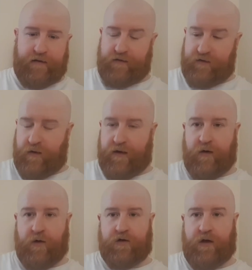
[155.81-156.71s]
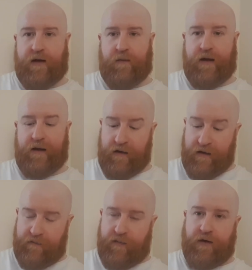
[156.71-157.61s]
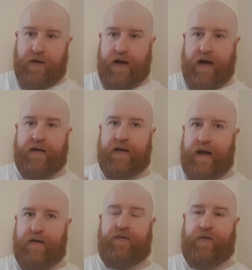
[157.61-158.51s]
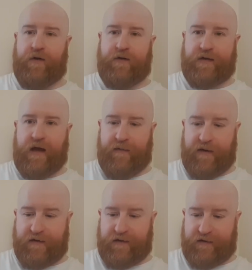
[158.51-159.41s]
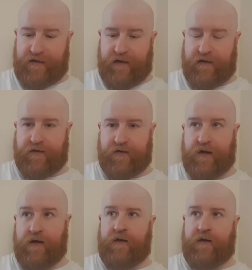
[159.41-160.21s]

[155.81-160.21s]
So it goes on that way. But you can get further time added to your sentence.